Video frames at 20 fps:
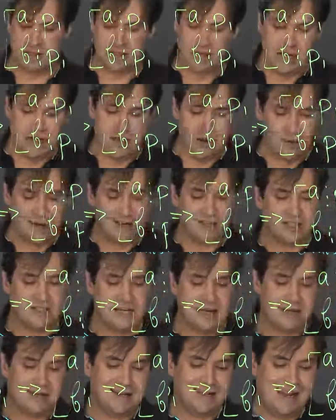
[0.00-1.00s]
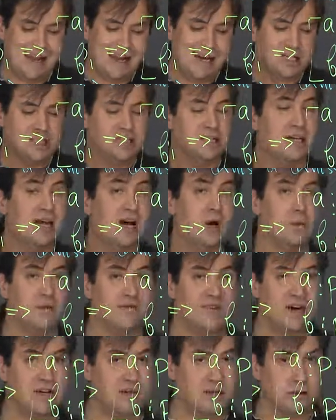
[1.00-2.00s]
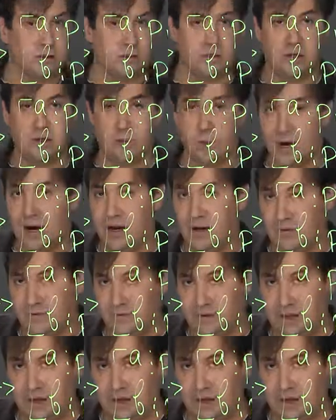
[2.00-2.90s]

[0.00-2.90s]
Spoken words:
but we understand that actually now we find only one of